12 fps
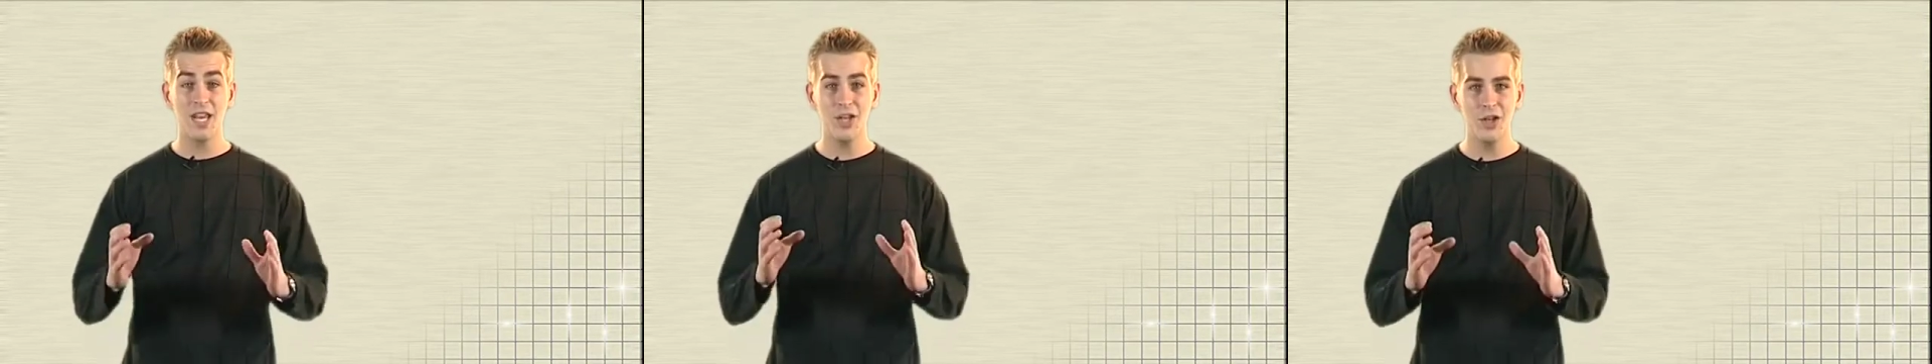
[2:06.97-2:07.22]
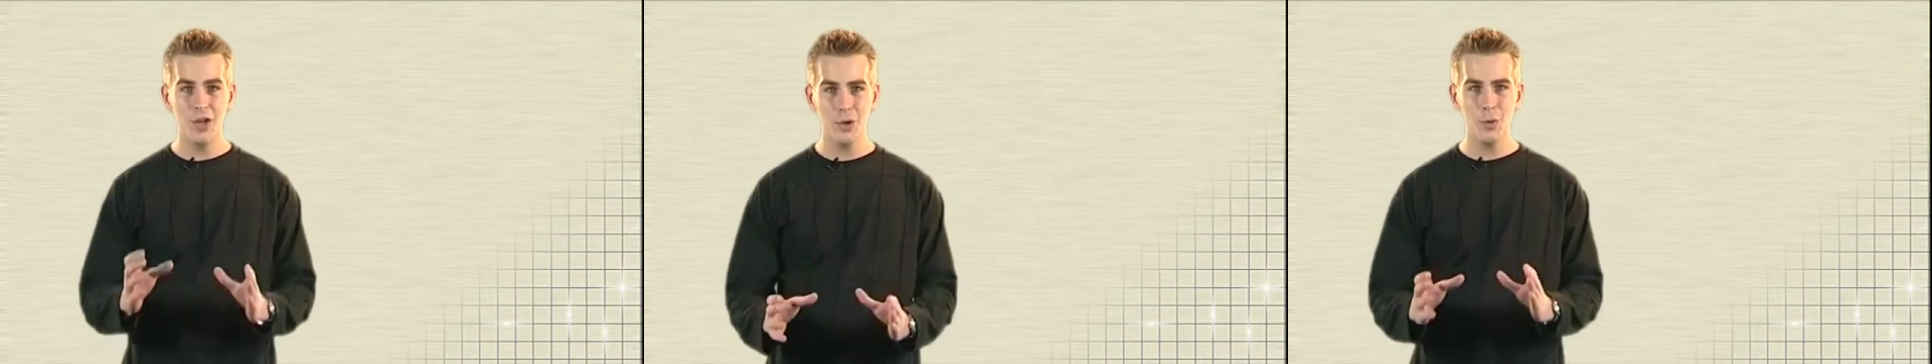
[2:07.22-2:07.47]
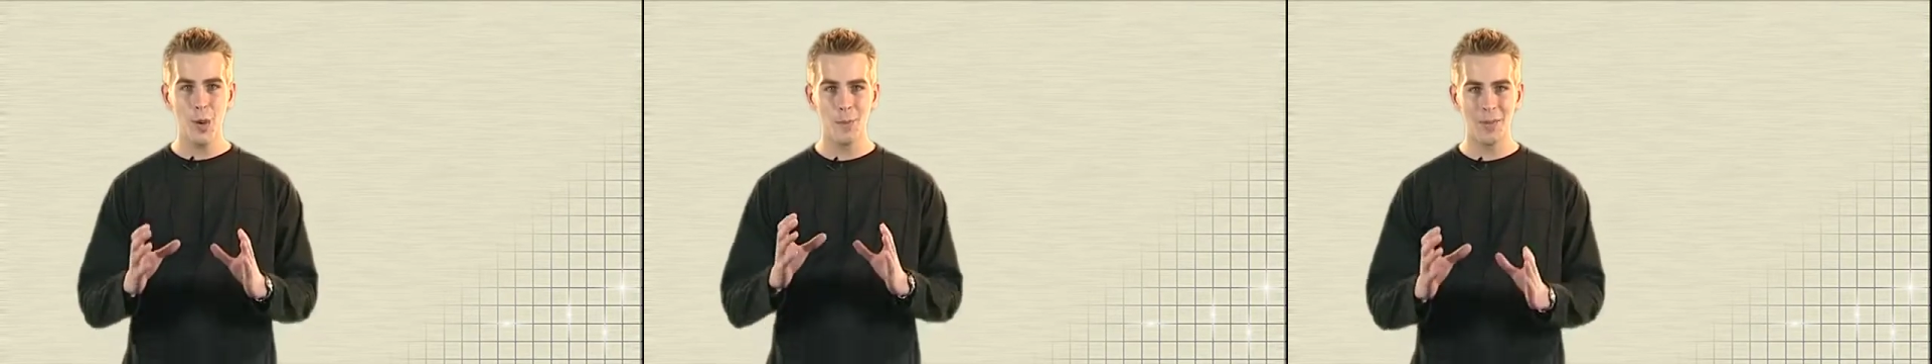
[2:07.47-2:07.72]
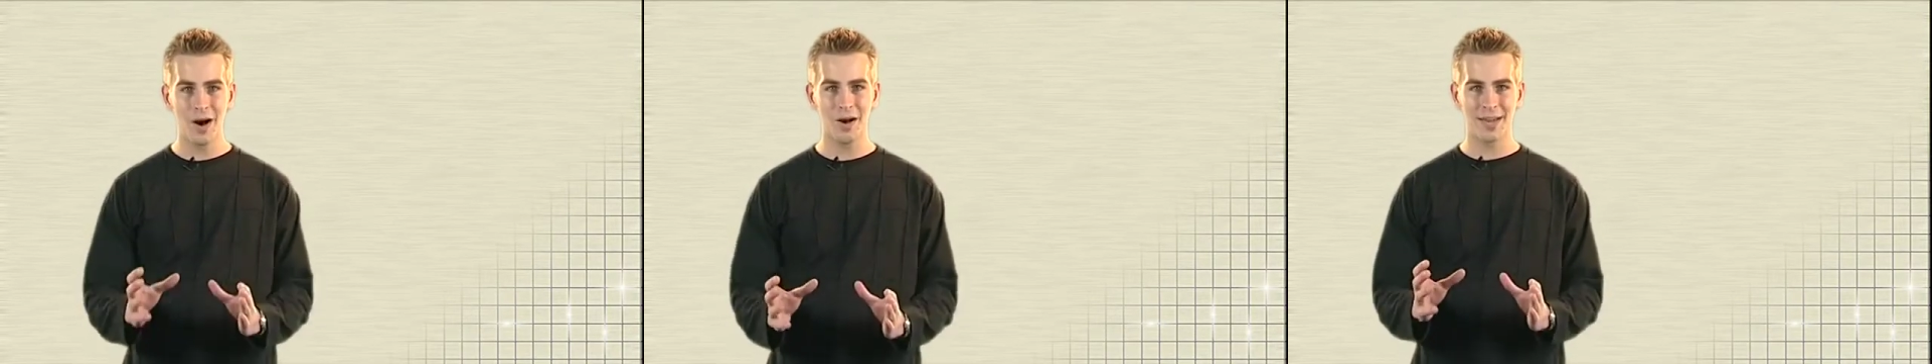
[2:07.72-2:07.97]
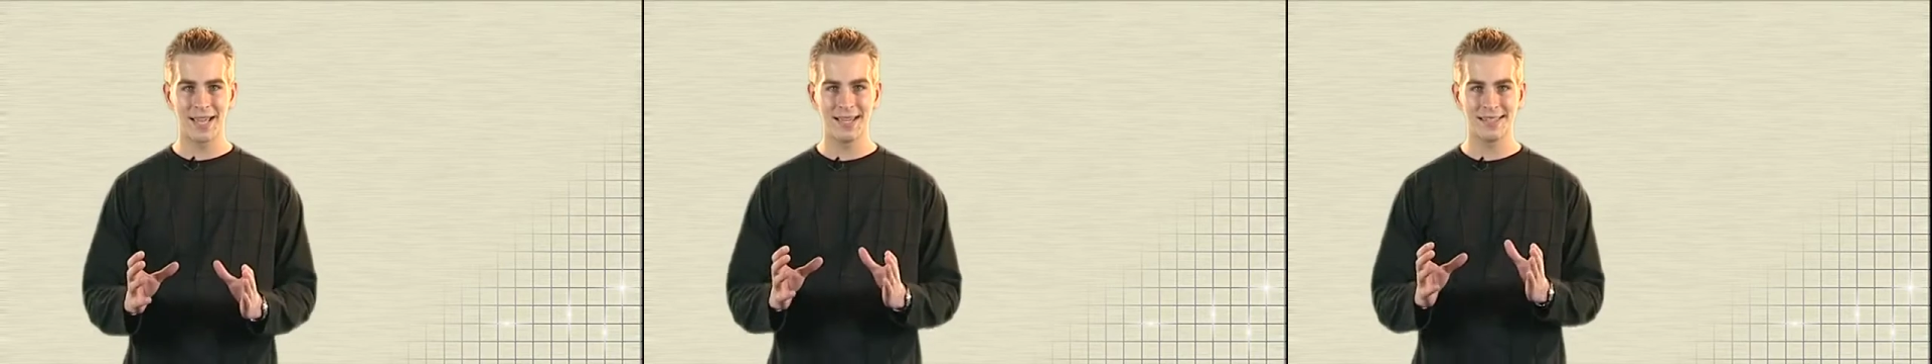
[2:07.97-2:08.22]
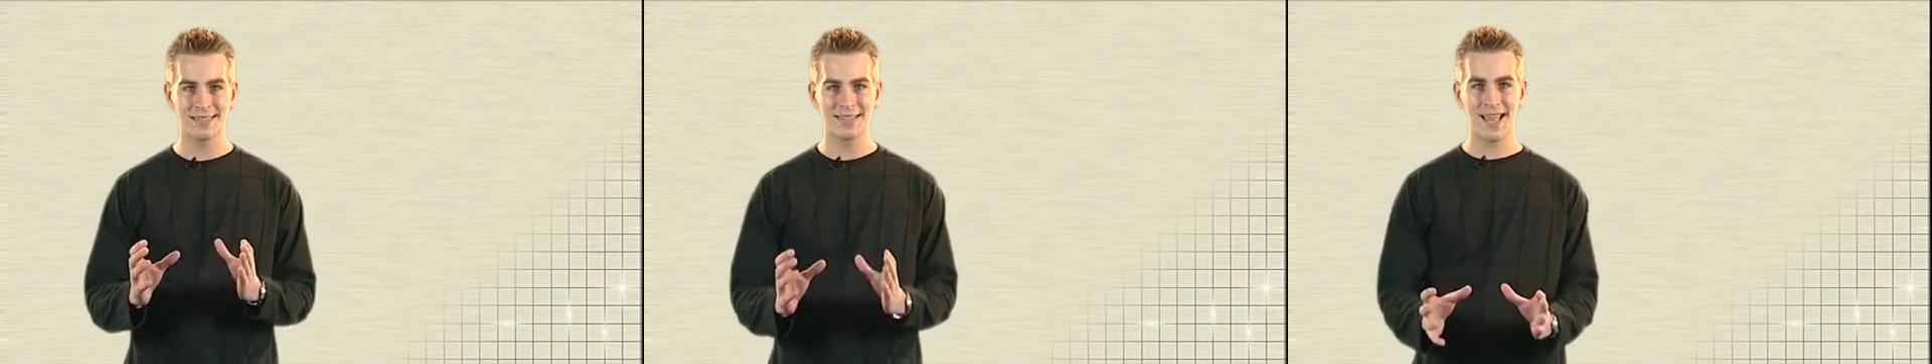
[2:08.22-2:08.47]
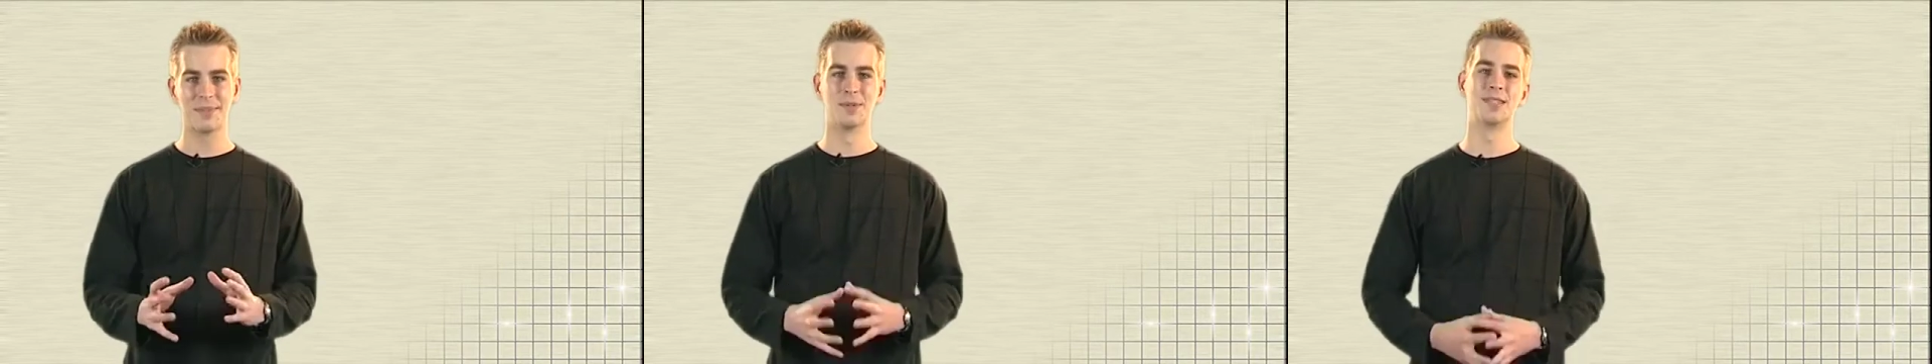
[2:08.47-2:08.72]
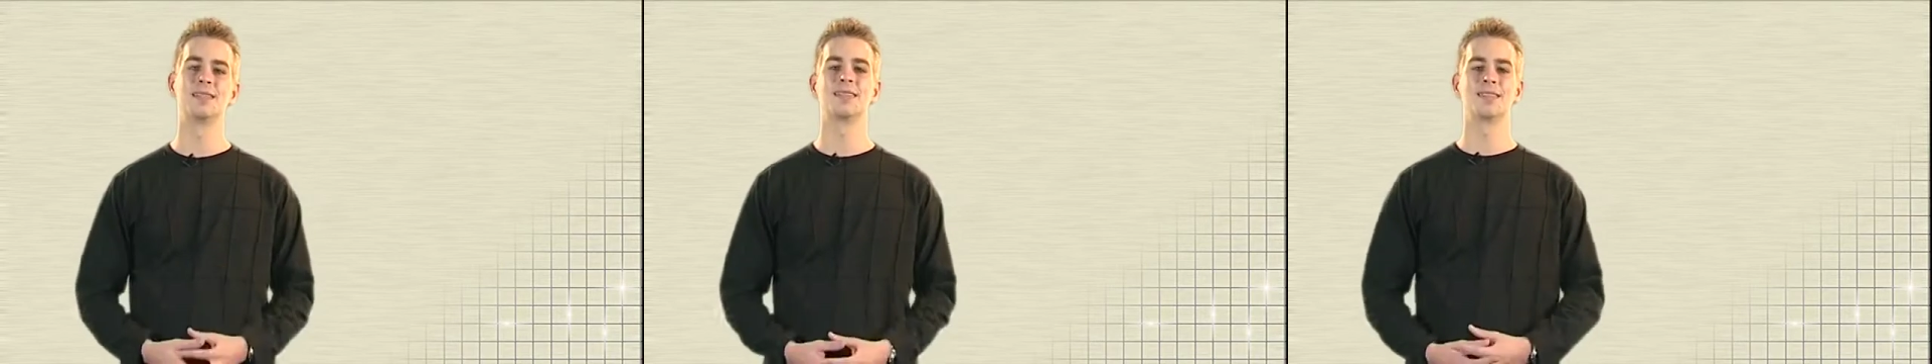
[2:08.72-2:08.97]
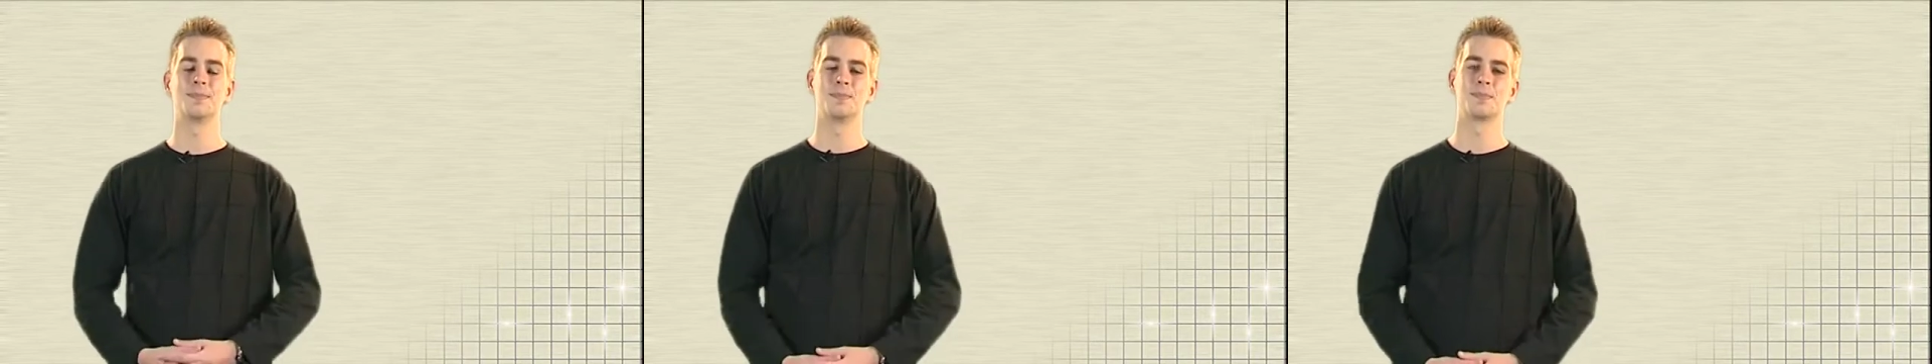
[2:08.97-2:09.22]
new market segment.